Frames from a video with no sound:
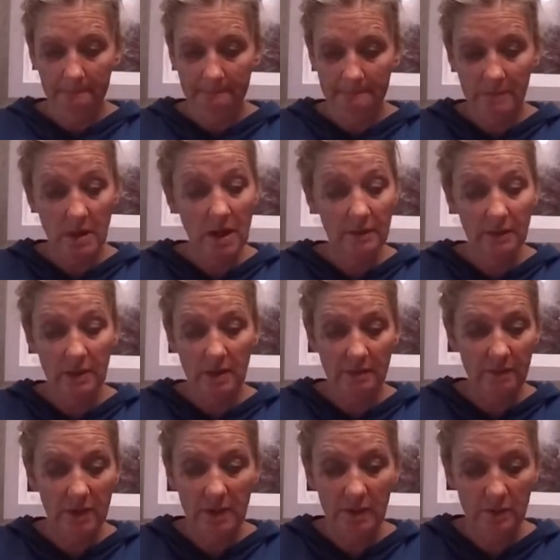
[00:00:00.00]
Not that I've
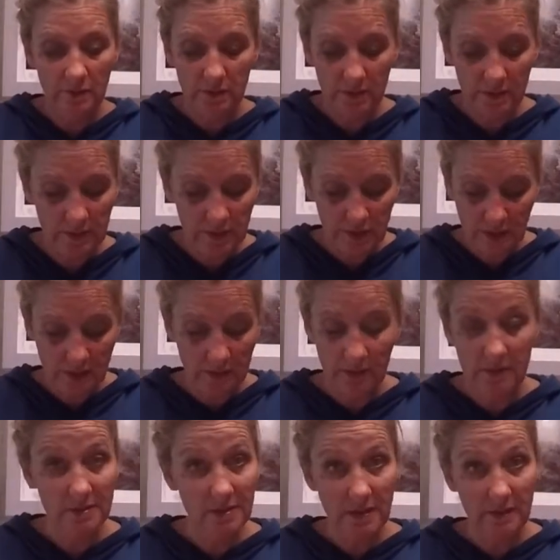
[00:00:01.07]
ironed this yet,
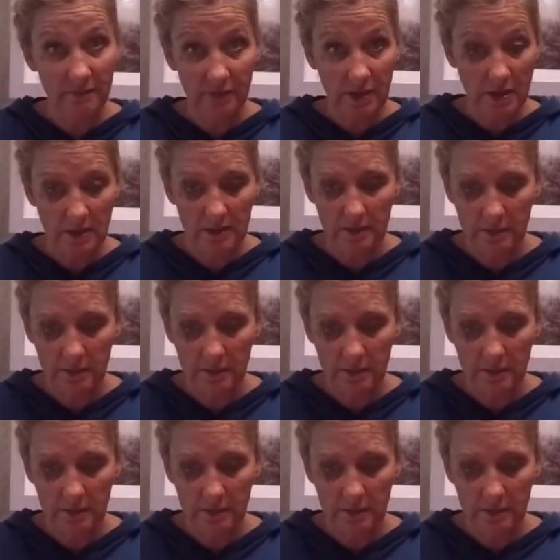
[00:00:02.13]
because I have not.